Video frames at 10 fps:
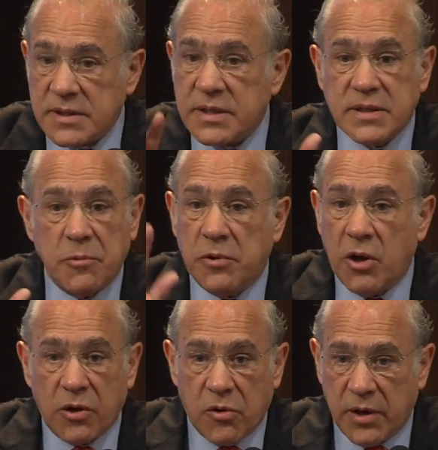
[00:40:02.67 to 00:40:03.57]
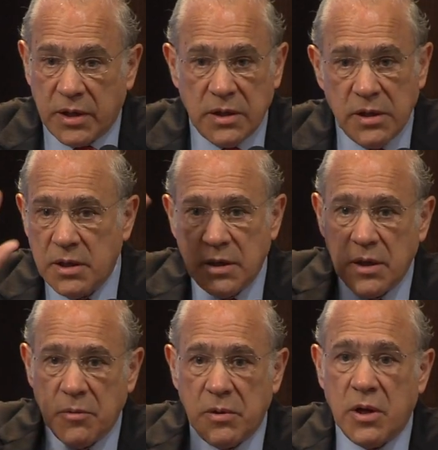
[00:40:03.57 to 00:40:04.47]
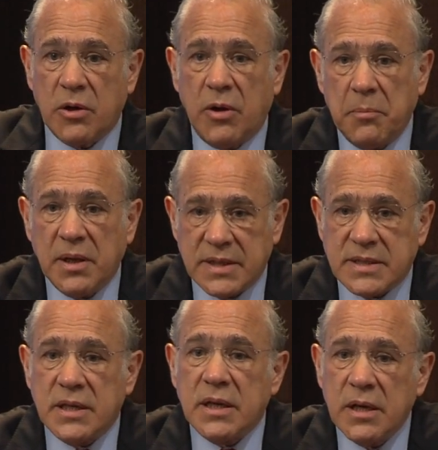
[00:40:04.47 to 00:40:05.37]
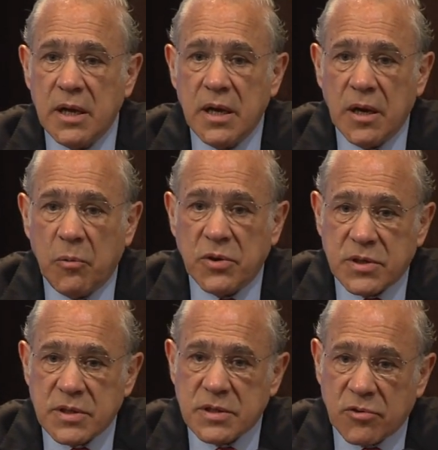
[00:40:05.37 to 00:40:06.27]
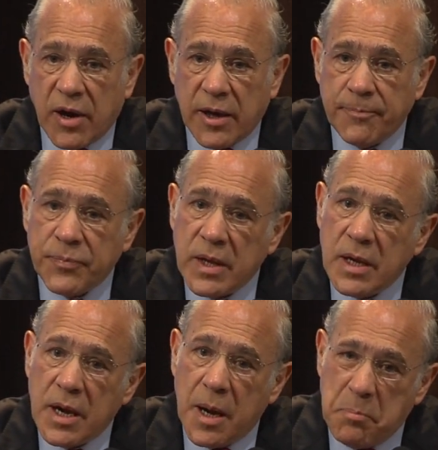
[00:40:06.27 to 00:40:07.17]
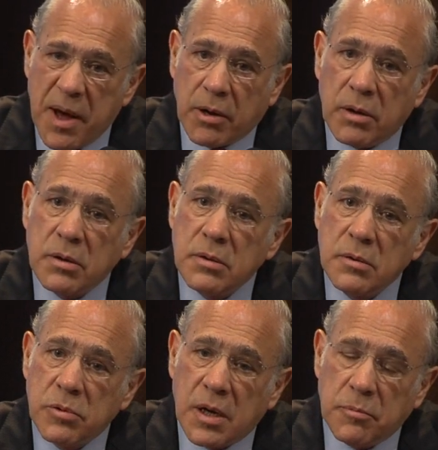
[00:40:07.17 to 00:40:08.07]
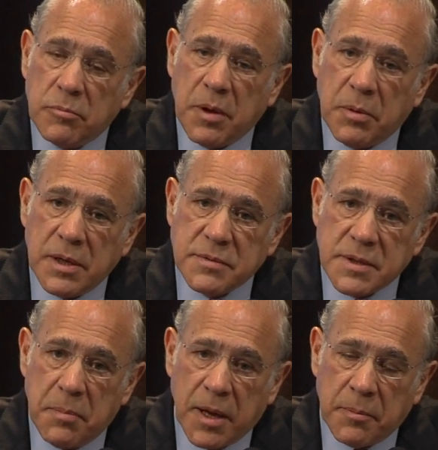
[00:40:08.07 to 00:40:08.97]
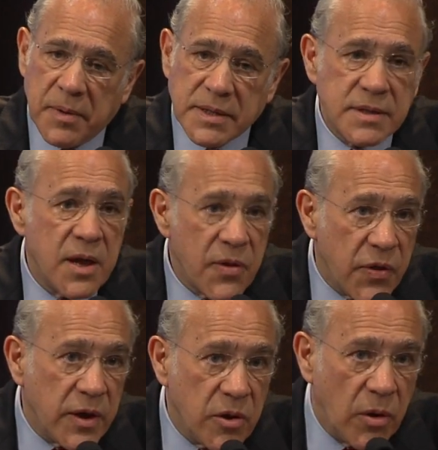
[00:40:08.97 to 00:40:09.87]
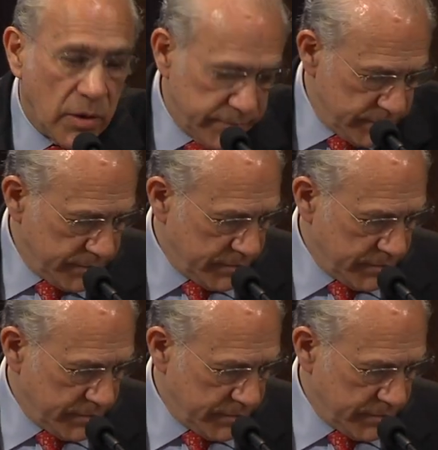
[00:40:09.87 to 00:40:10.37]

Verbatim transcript: As I said, we're not going ballistic. We're just trying a better, what we believe is a better mix. Thank you all.